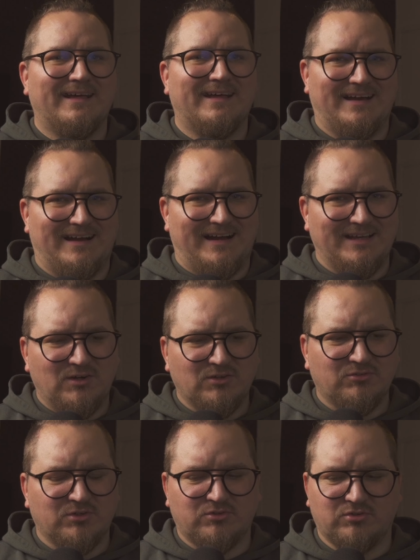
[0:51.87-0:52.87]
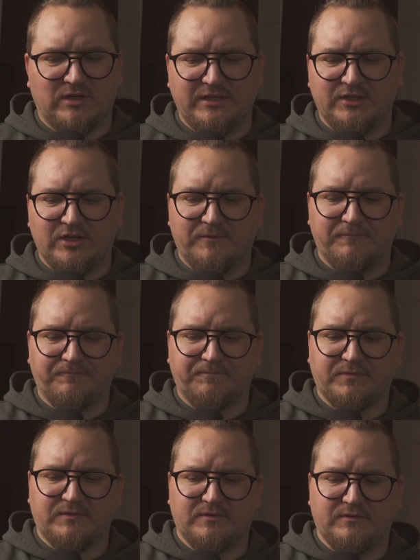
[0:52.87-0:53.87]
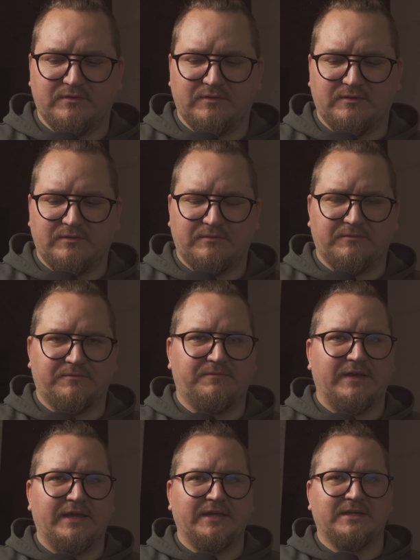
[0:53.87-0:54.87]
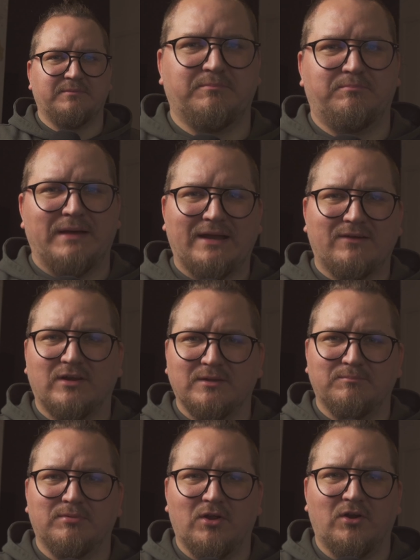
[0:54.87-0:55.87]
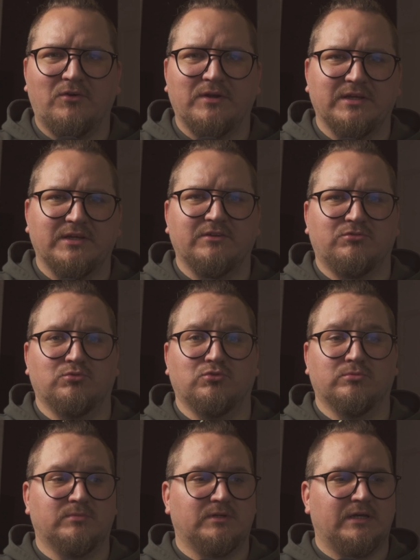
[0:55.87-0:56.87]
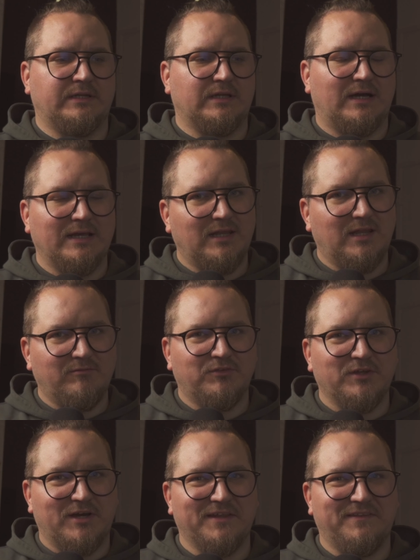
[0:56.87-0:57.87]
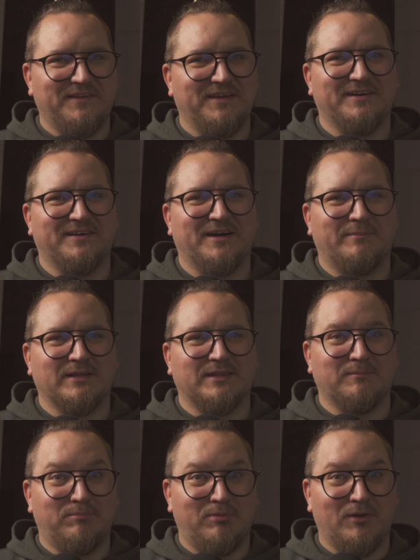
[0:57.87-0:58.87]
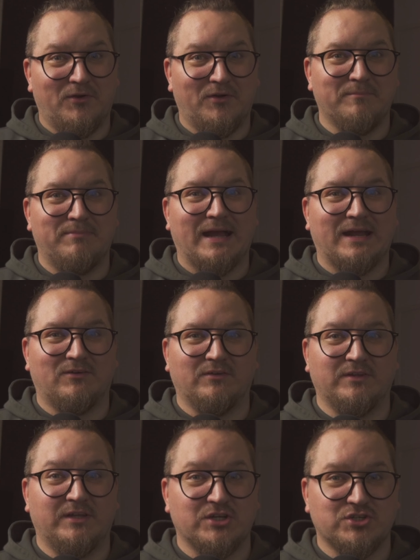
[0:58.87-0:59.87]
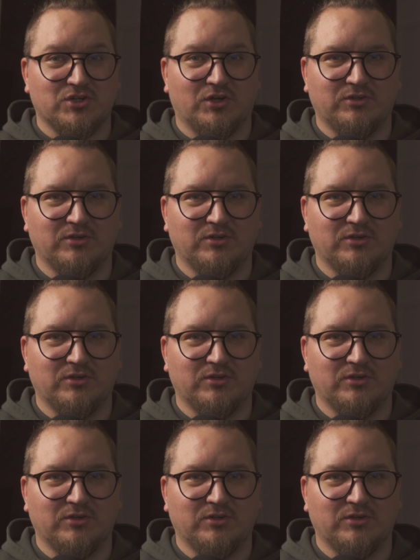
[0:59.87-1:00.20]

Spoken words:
I also tried the fake background blurring in Zoom, and I loved the idea about the blurry background in the shot,